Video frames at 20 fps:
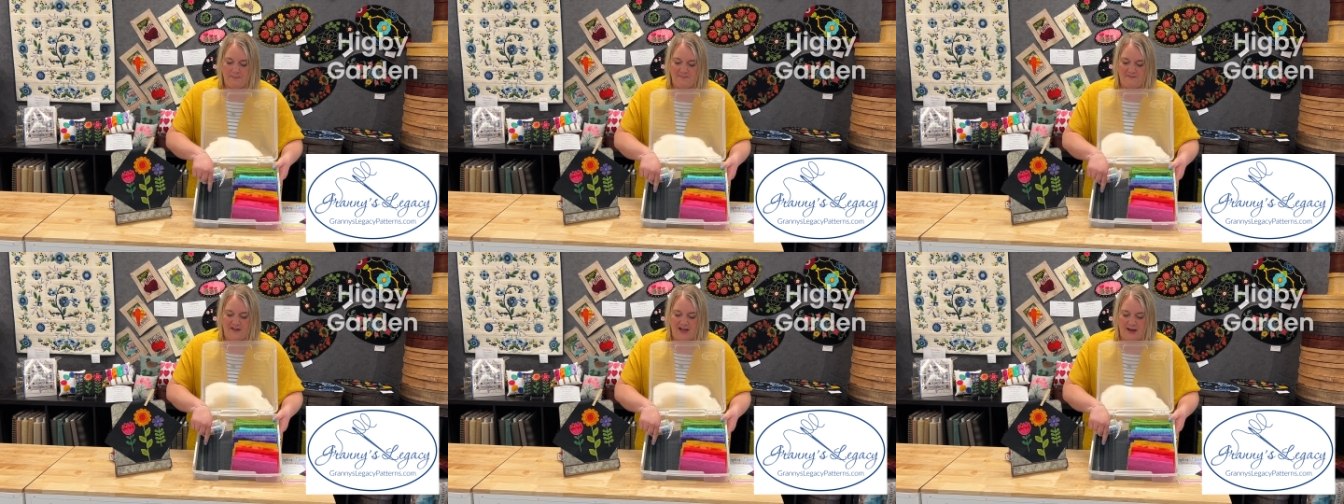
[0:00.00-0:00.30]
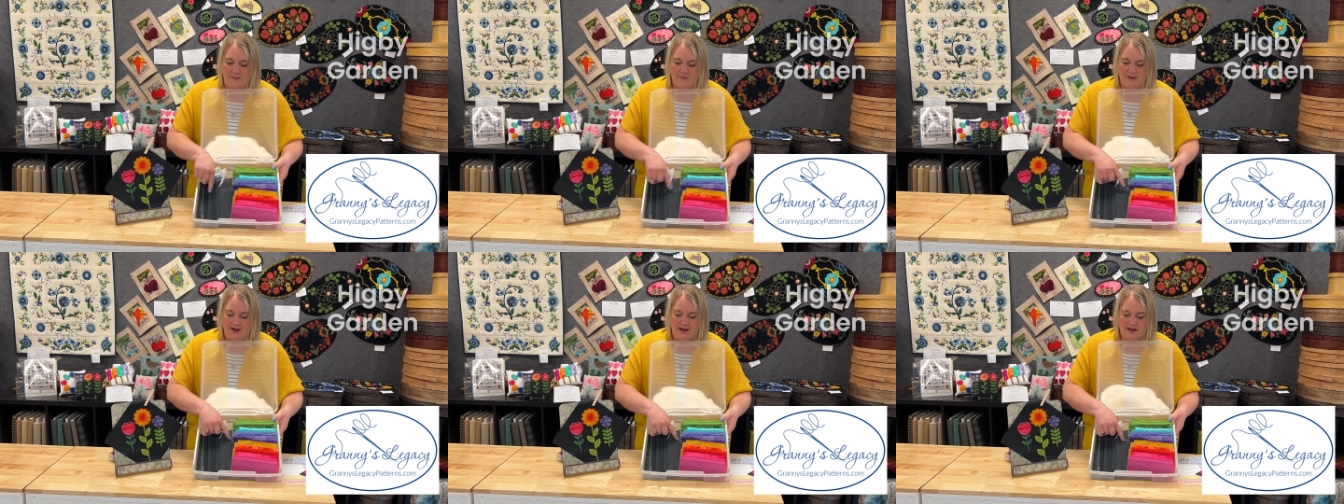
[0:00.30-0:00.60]

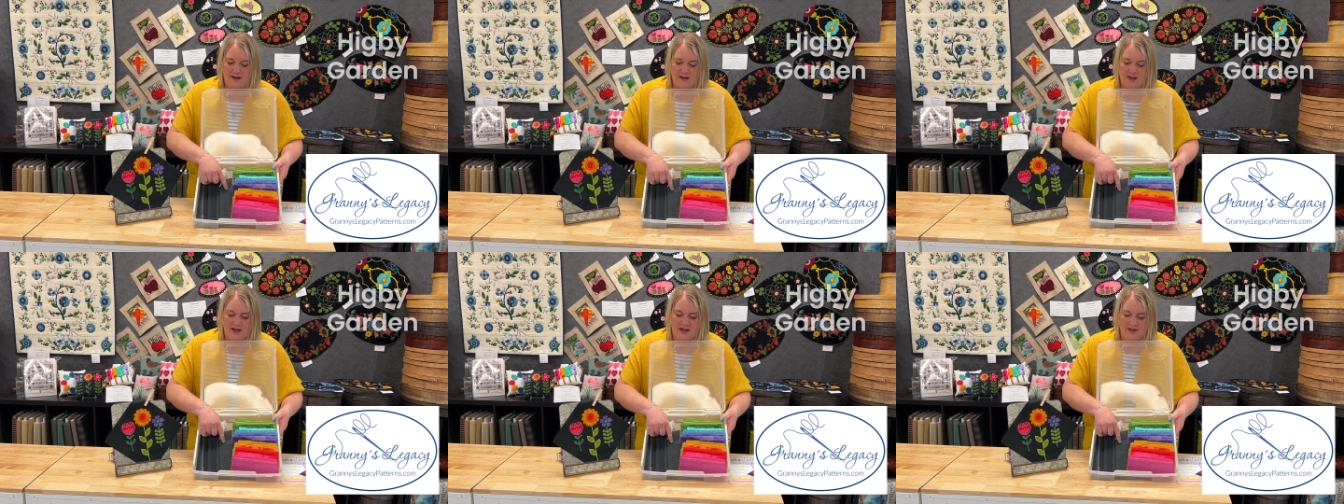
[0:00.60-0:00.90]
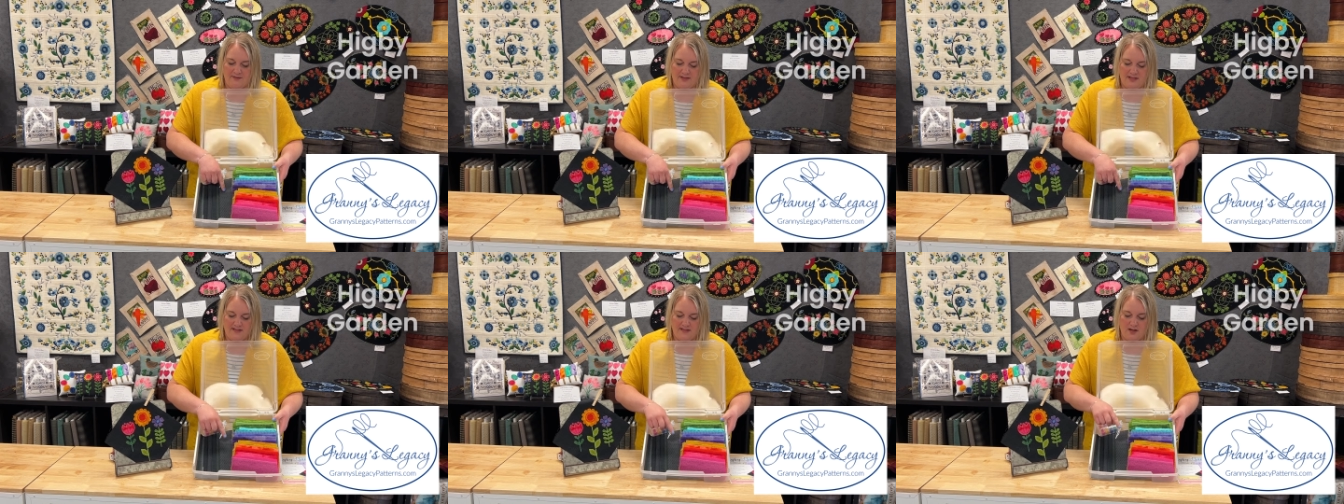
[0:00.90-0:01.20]
fabric,
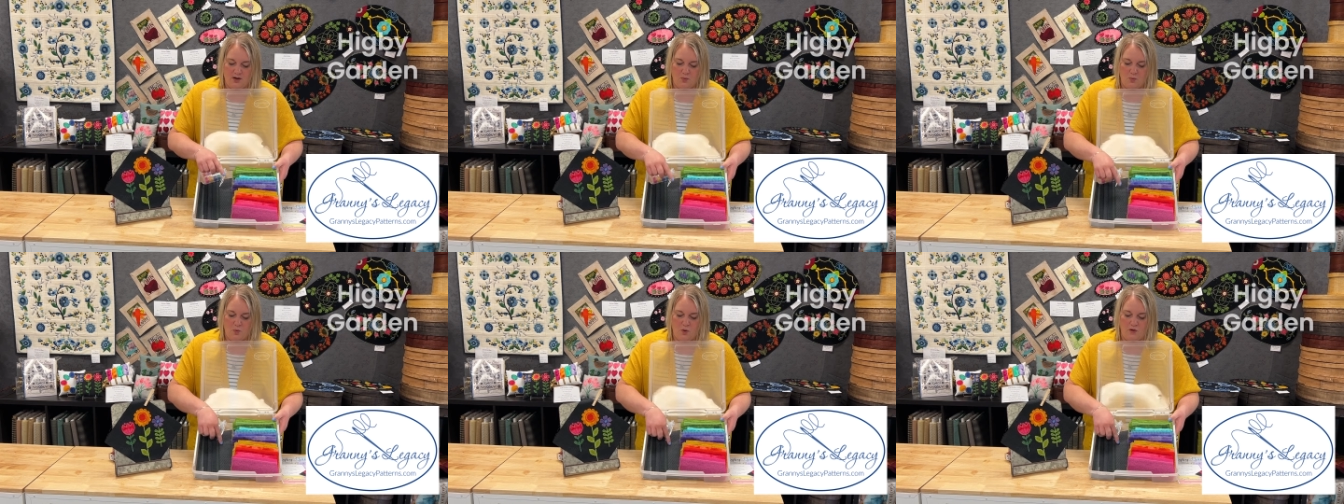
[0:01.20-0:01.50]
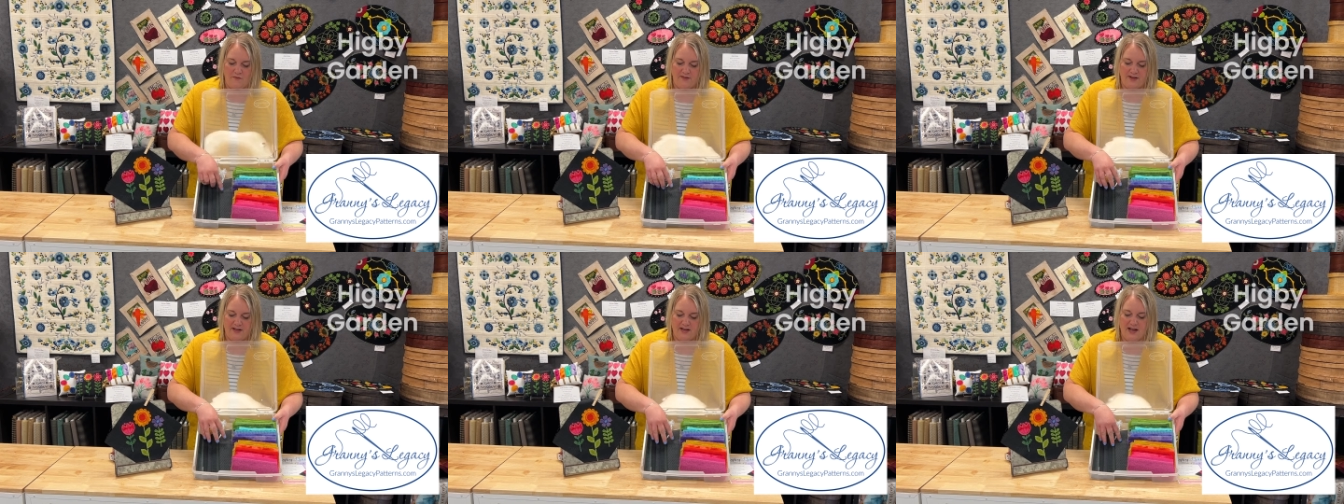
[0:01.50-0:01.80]
uh, these are
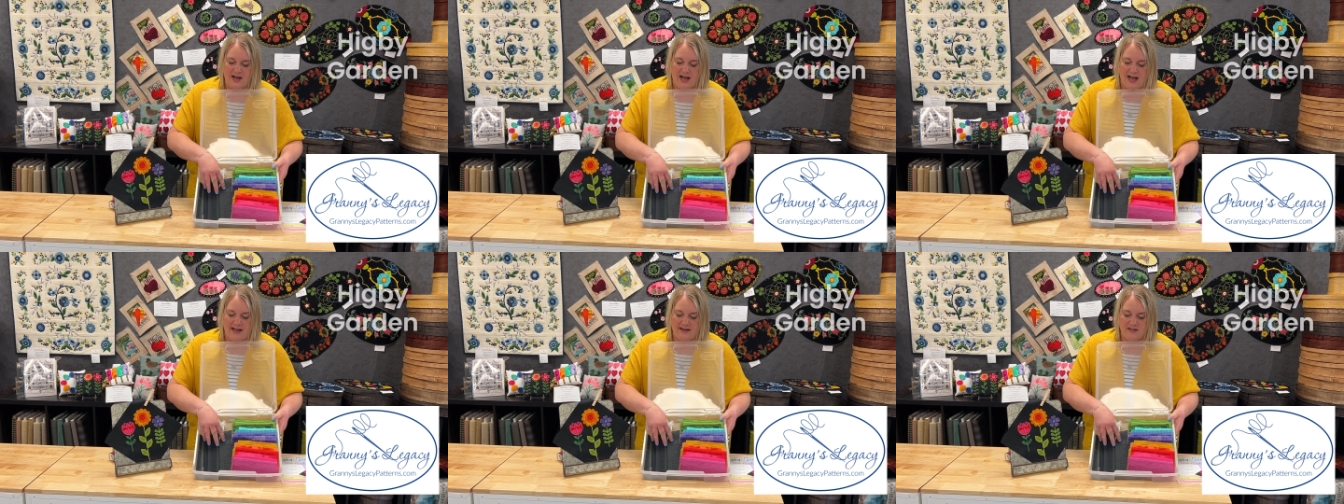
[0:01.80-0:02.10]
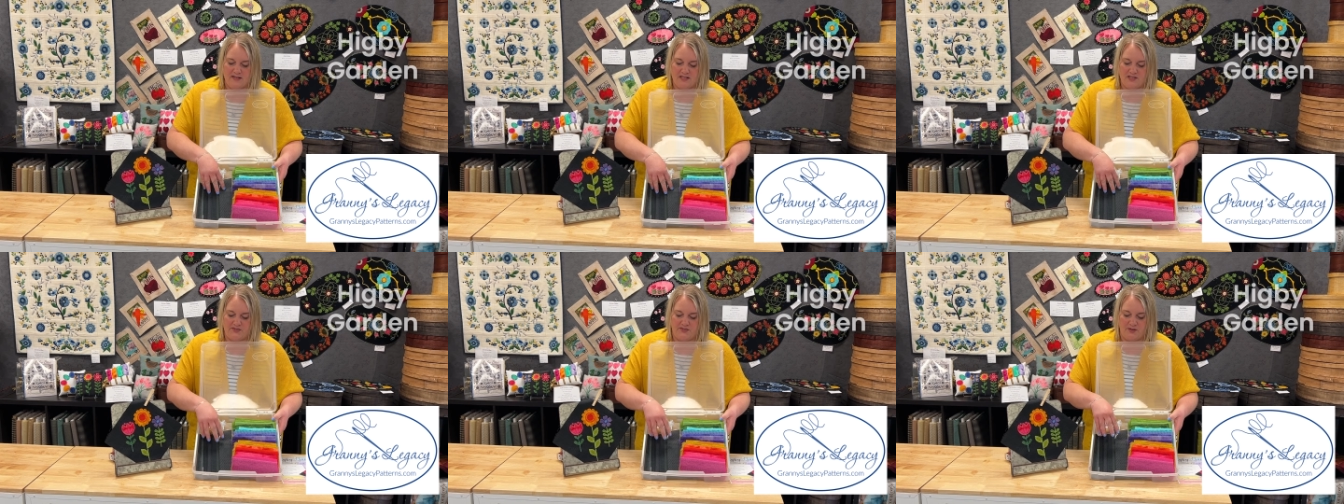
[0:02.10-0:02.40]
woven
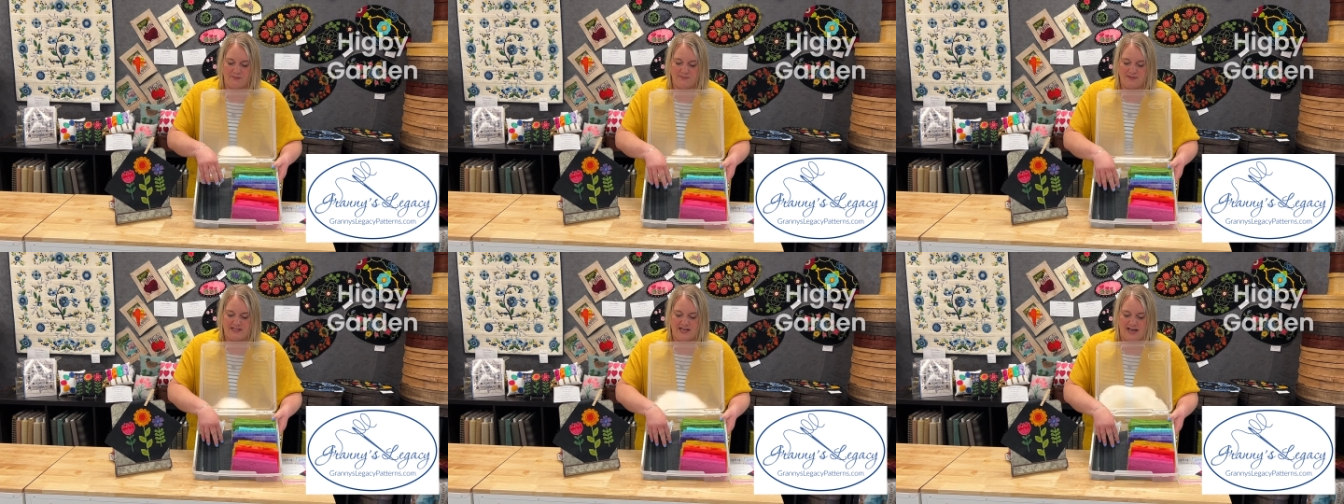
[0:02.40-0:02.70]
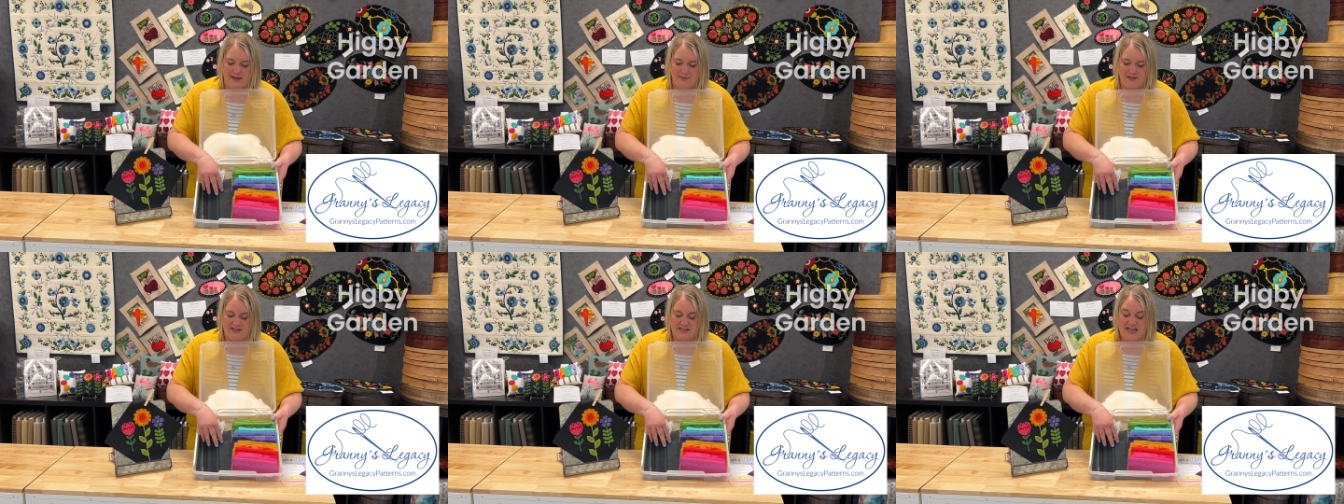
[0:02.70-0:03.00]
cottons from
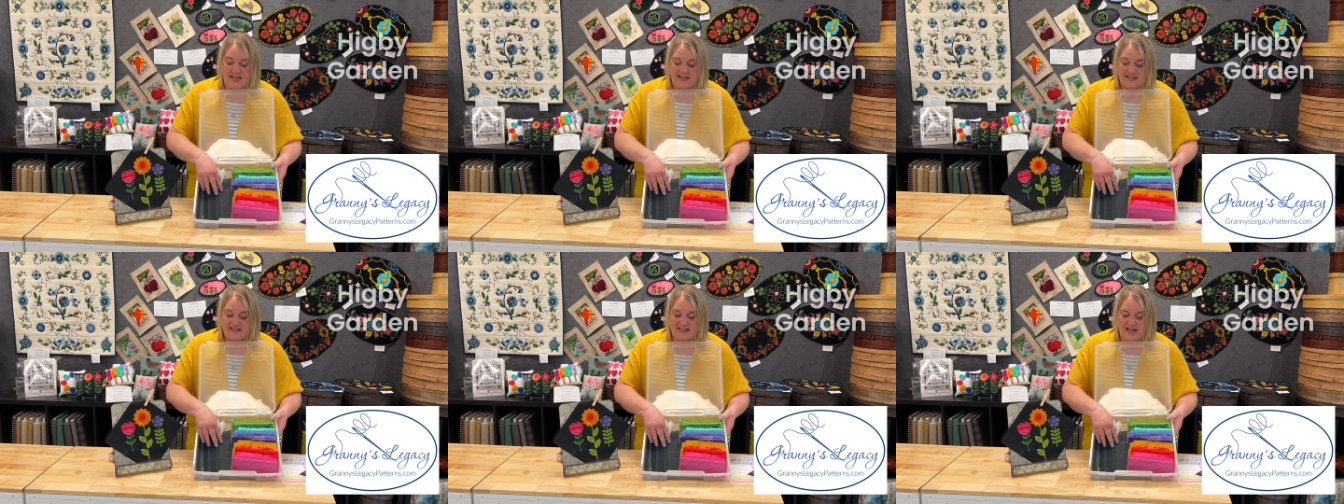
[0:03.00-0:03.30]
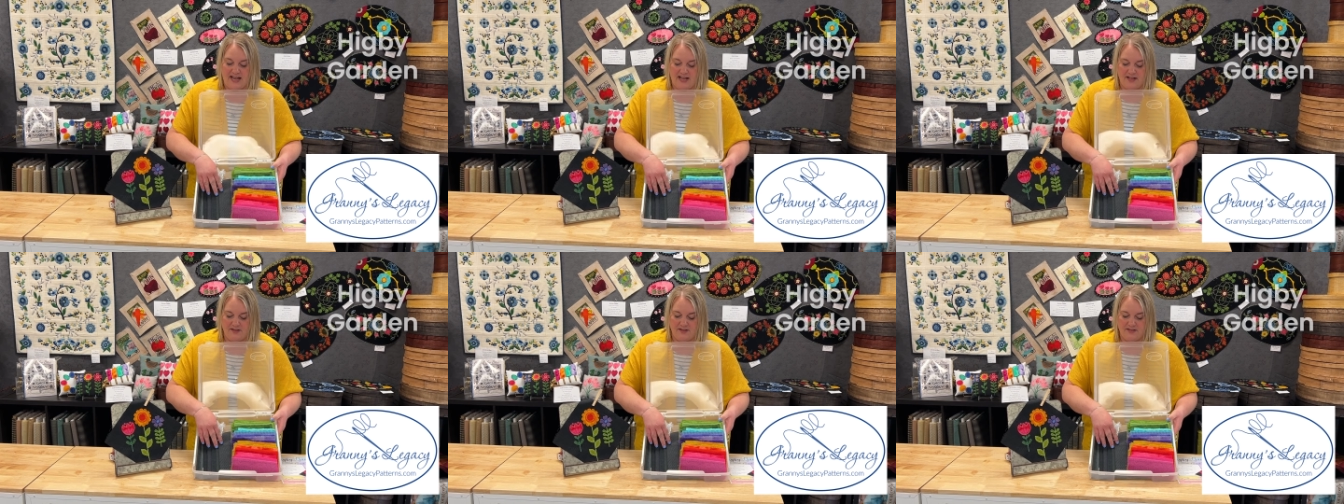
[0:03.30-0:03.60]
Diamond
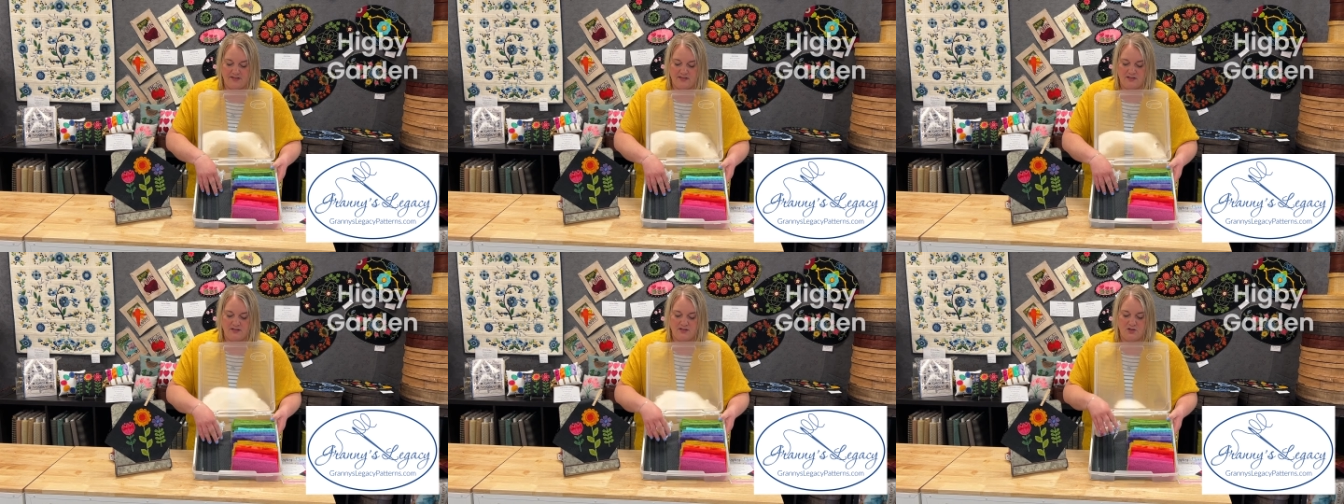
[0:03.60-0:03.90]
Textiles.